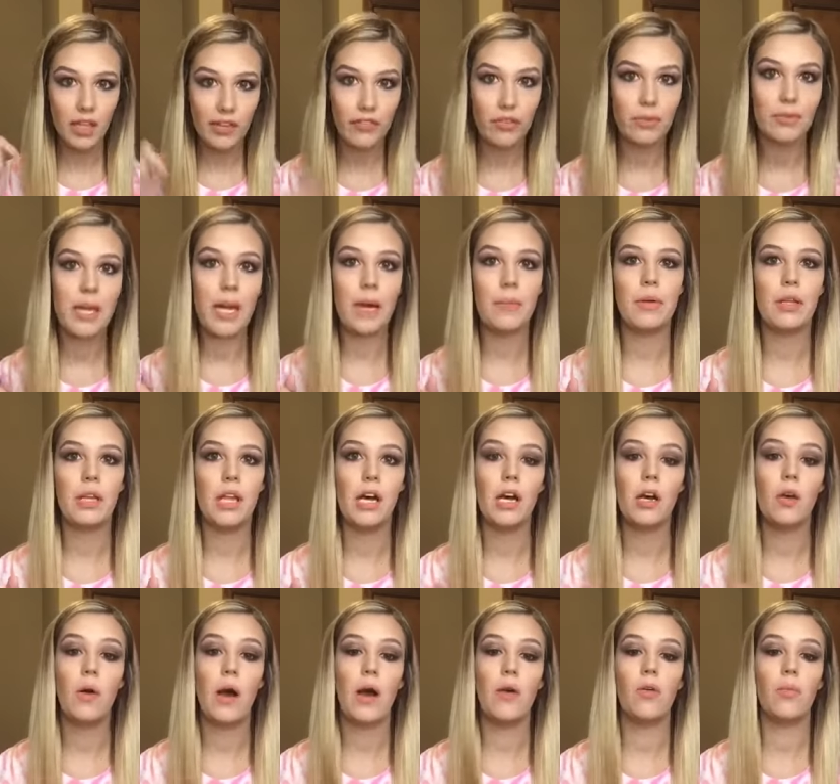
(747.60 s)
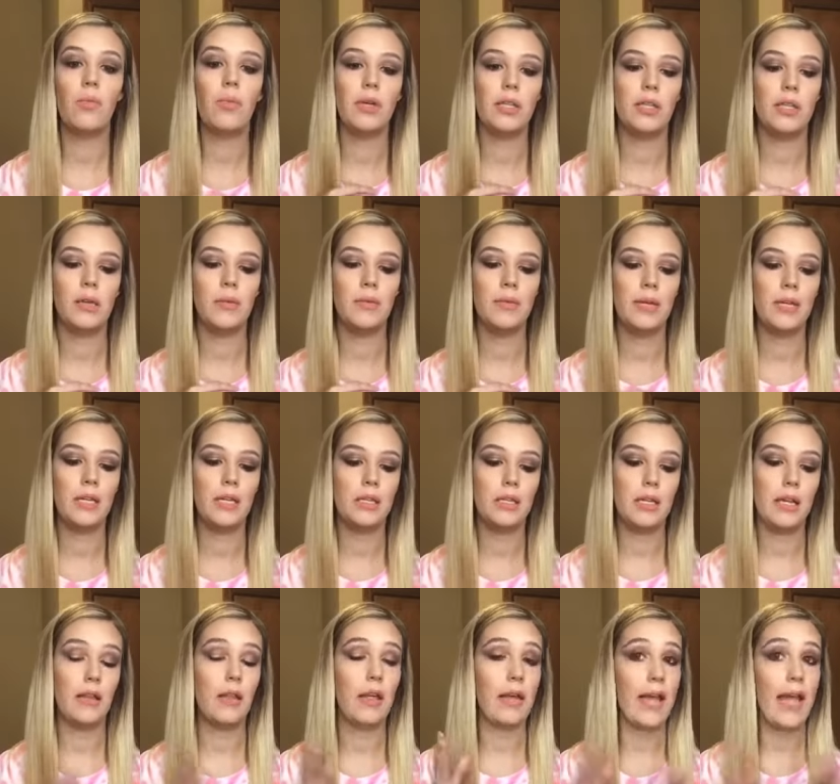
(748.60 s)
from down below, I will put them in,
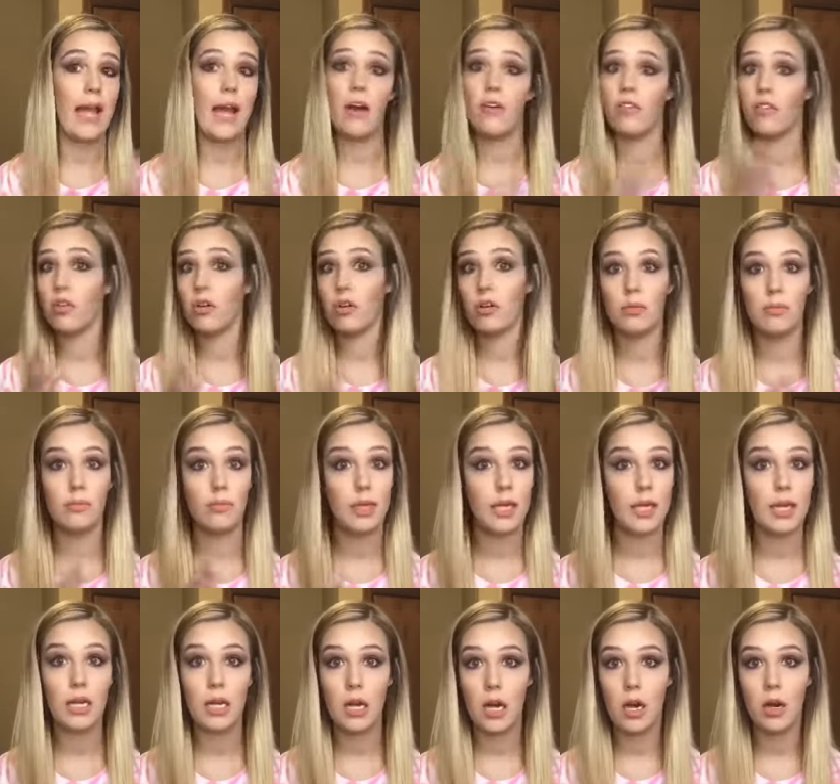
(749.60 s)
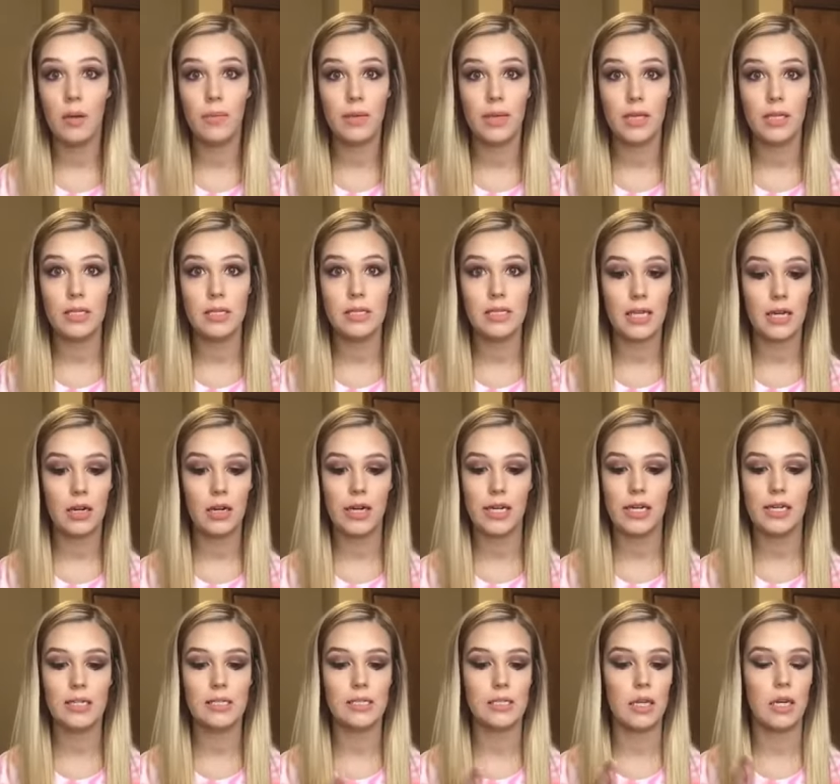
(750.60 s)
like, however many comments there
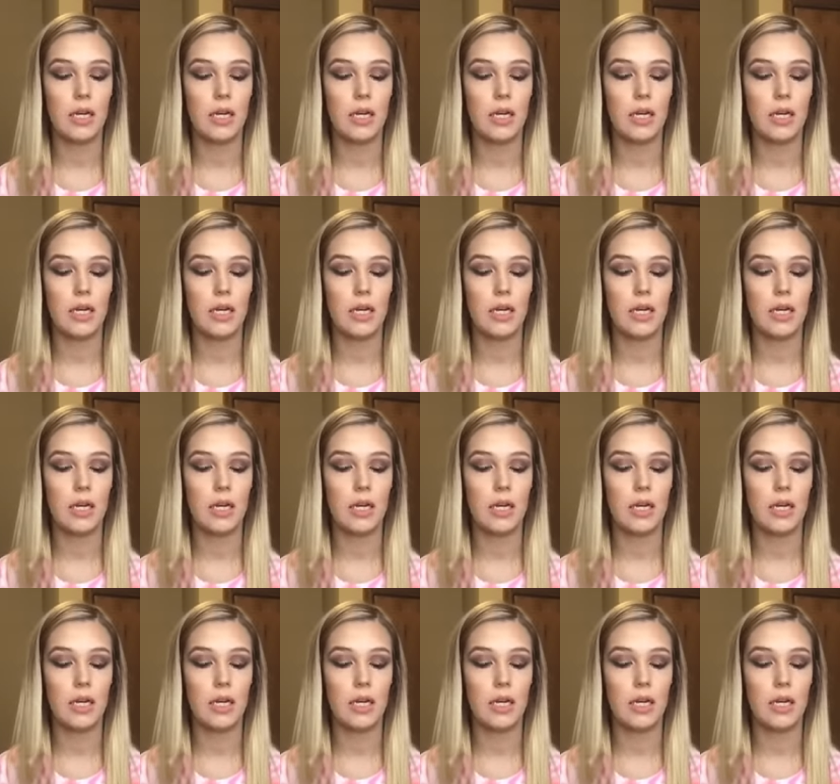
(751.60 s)
is,